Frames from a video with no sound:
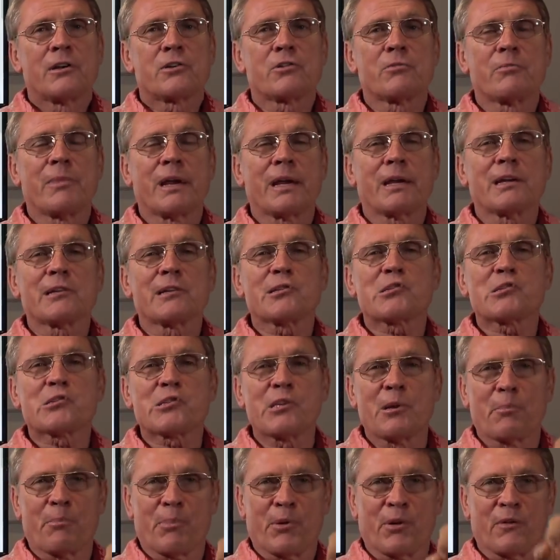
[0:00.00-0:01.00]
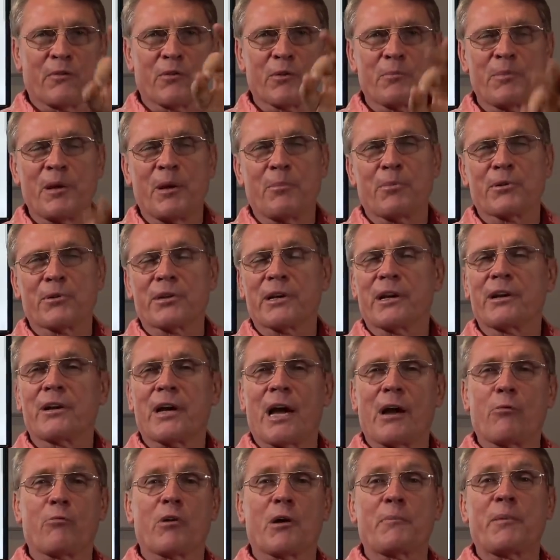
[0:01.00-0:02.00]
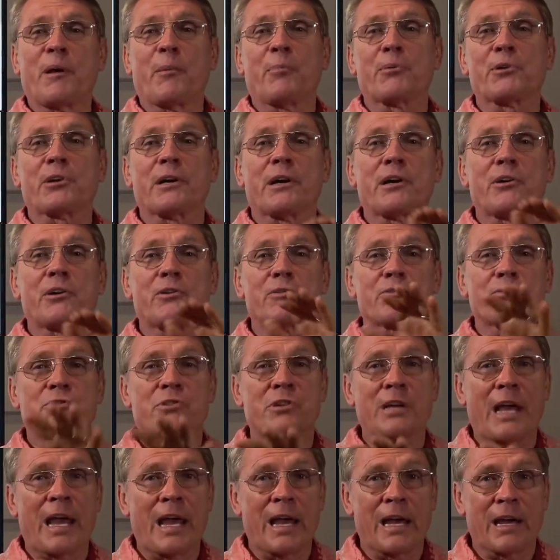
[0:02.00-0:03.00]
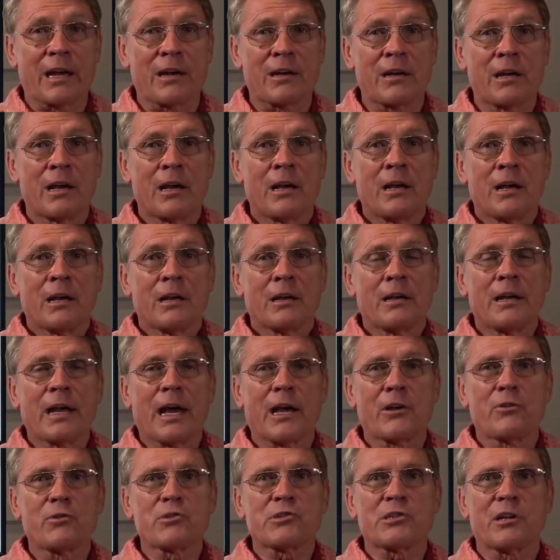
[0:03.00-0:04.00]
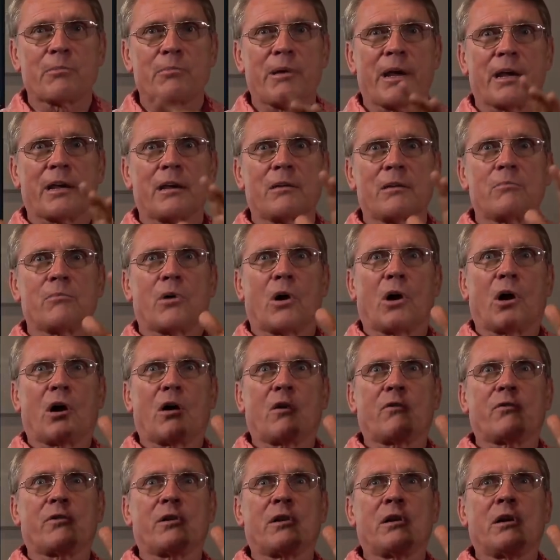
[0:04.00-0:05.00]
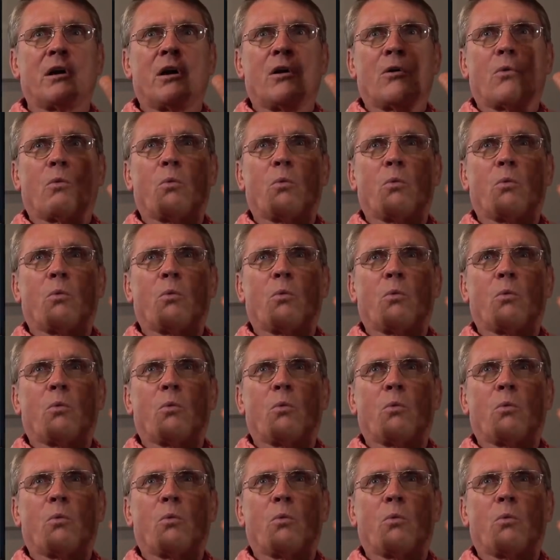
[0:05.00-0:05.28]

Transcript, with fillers: to make it simple for people to. I want people to understand, not to sit back and marvel.